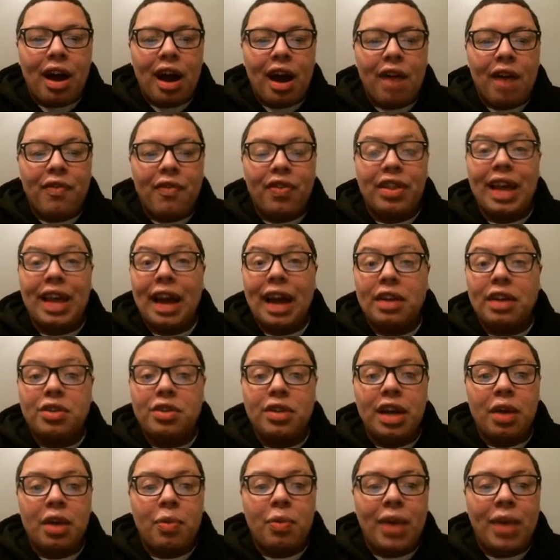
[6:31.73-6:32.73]
For the extra
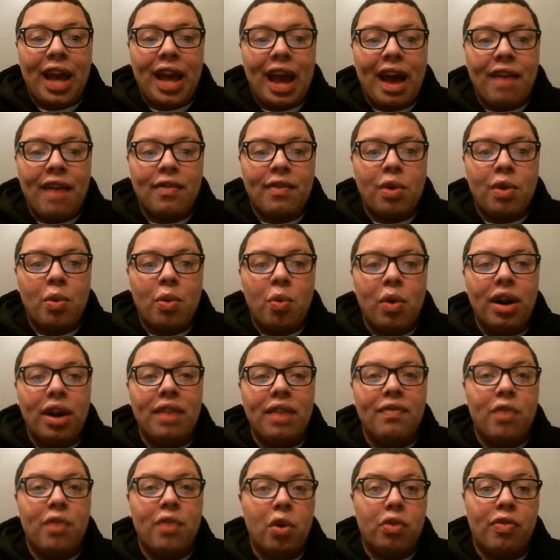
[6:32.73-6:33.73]
deck, we have one
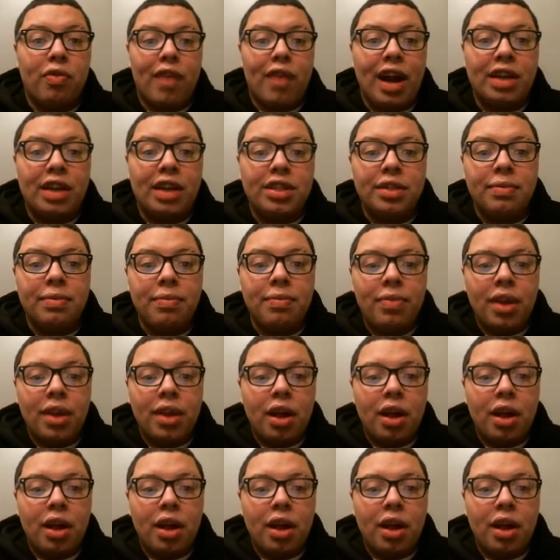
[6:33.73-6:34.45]
Invoked Raijin,